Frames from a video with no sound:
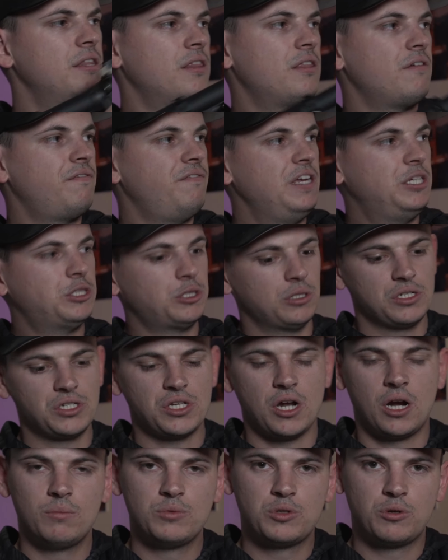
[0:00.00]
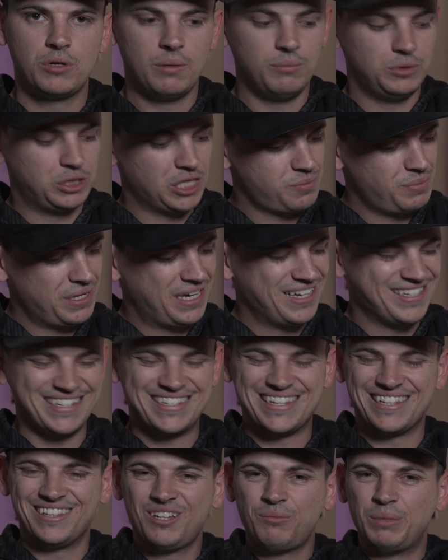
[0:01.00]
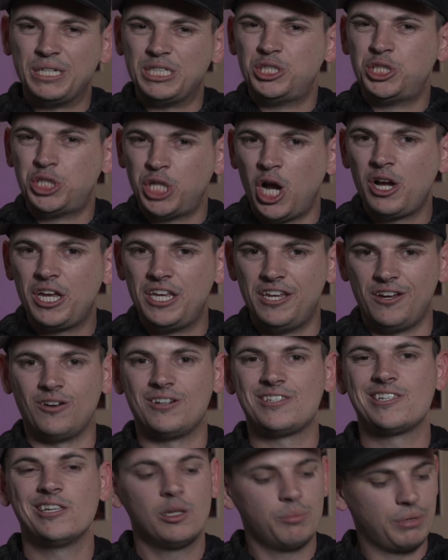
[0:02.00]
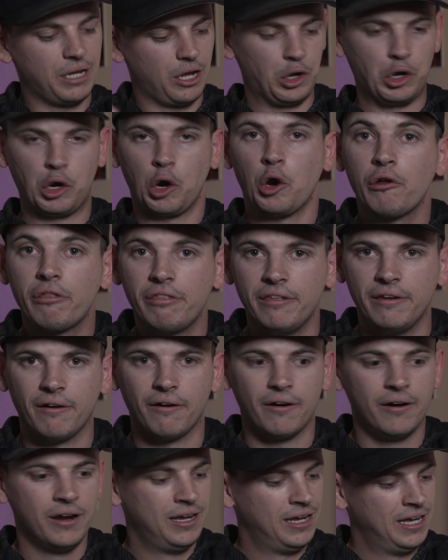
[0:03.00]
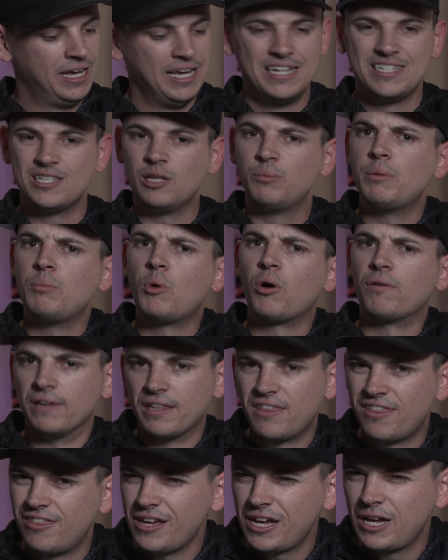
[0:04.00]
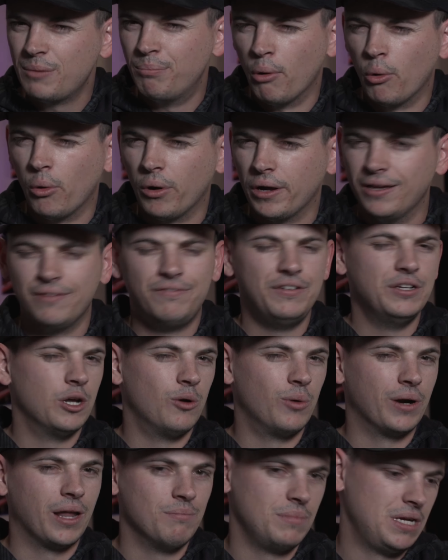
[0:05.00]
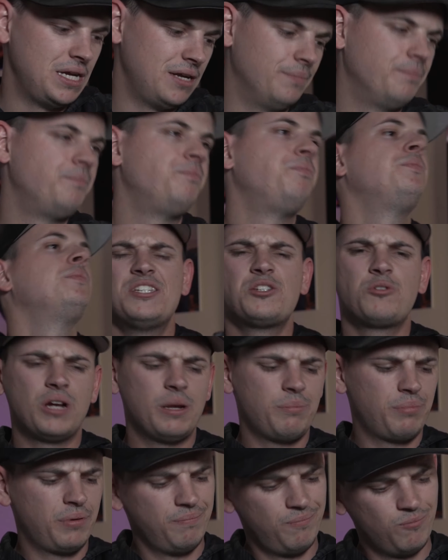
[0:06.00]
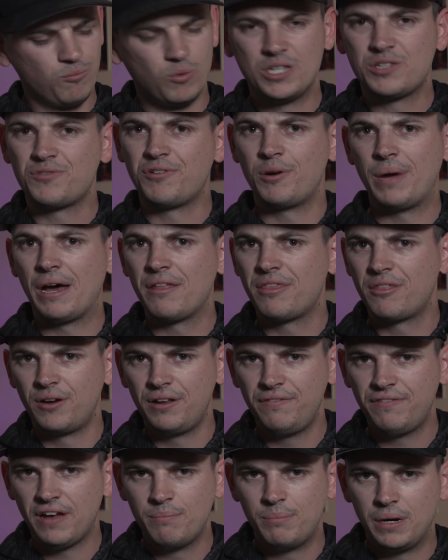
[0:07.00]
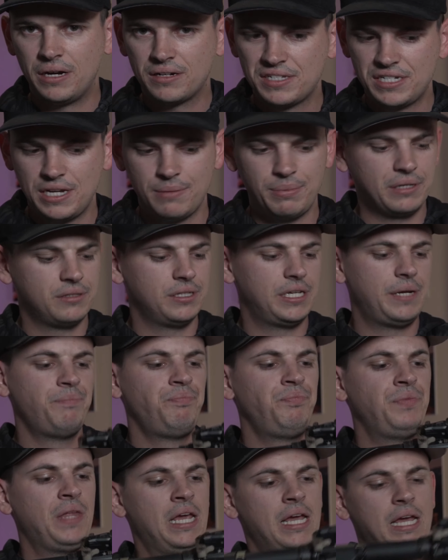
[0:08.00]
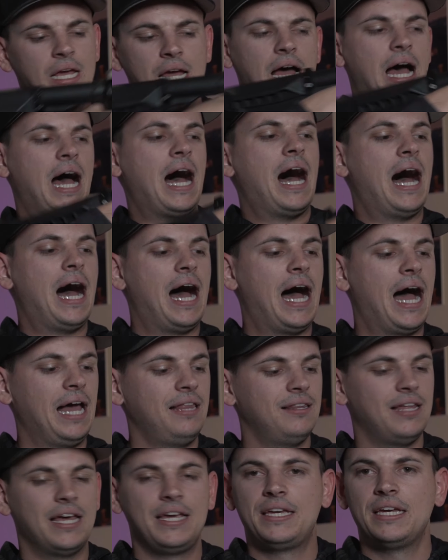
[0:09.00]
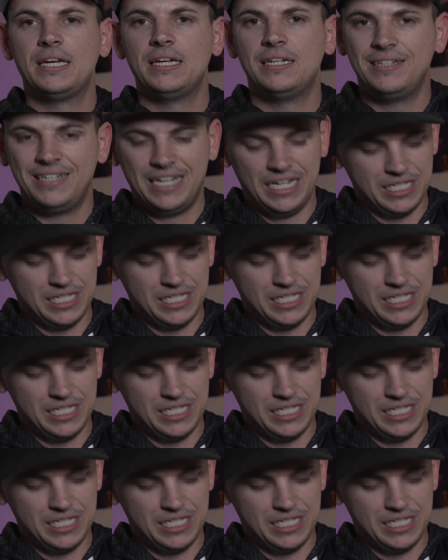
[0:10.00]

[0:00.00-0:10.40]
than the Featureless Arms grip just because it's a little bit chunkier. It's a little bit girthier. It's a little bit more of a thick boy, if you know what I mean. This grip runs for about 35 bucks typically. I like it.